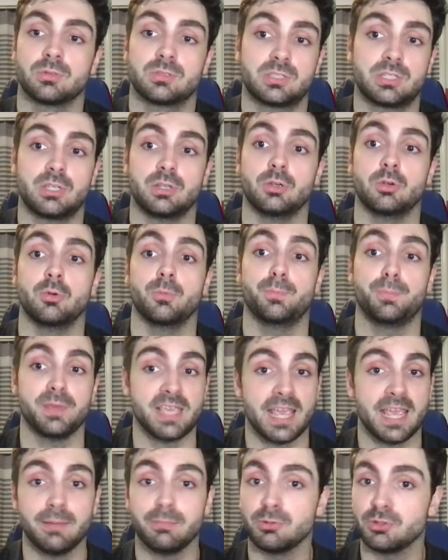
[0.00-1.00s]
To
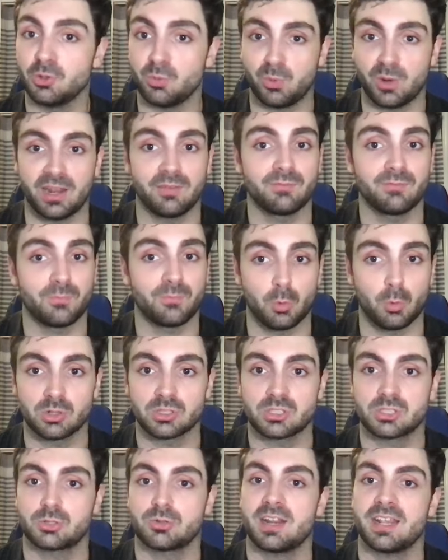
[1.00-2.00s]
be able to win four
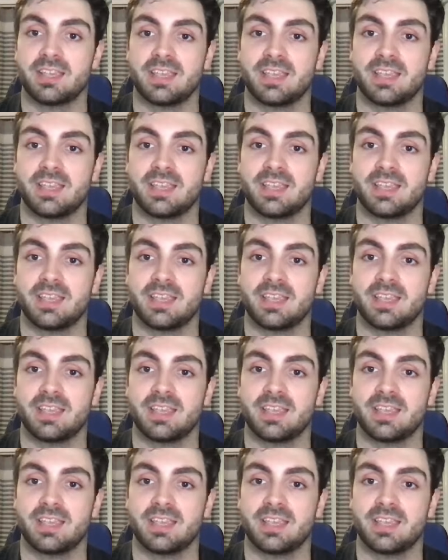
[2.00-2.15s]
straight